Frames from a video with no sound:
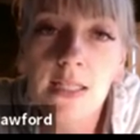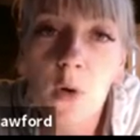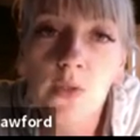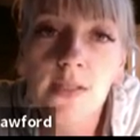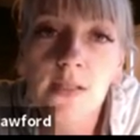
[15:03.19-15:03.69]

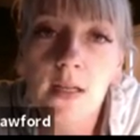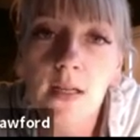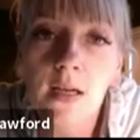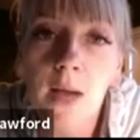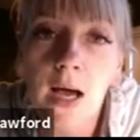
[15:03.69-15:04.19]
posts
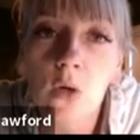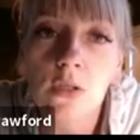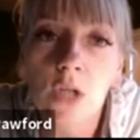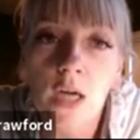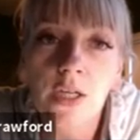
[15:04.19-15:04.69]
come
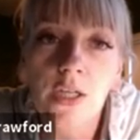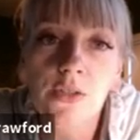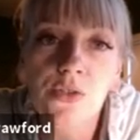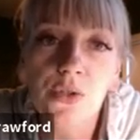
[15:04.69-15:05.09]
out longer,